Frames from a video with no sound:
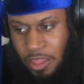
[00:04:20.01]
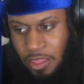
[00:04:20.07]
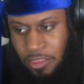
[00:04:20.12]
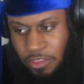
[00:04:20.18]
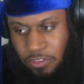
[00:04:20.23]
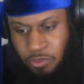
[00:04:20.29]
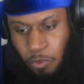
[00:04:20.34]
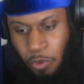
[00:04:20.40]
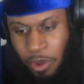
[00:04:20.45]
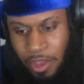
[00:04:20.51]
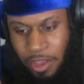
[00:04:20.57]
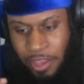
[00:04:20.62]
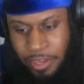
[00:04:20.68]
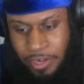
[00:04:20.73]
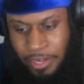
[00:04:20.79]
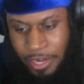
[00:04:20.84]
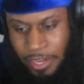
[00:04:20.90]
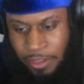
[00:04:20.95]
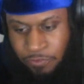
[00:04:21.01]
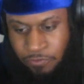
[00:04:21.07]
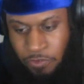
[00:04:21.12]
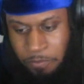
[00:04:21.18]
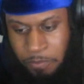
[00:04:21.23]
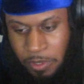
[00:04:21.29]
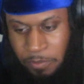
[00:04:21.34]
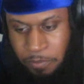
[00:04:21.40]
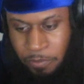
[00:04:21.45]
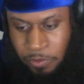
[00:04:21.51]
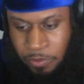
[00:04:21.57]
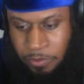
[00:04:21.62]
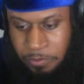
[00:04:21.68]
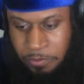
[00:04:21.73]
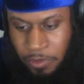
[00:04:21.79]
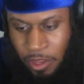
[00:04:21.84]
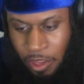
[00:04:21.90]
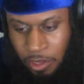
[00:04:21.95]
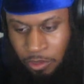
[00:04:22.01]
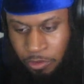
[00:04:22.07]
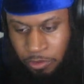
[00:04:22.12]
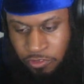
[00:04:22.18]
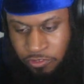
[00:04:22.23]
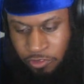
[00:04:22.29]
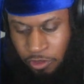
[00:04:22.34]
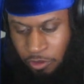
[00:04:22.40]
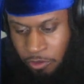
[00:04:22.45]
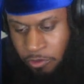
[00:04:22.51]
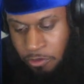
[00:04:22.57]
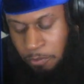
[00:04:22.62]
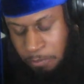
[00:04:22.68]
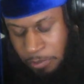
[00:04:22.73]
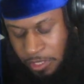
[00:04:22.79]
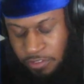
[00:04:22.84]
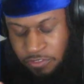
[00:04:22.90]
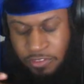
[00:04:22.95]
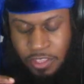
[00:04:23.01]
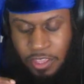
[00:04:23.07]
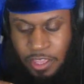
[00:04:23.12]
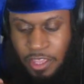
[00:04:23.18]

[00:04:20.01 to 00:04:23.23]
the squad names for people. Hollow Ichigo, Beast.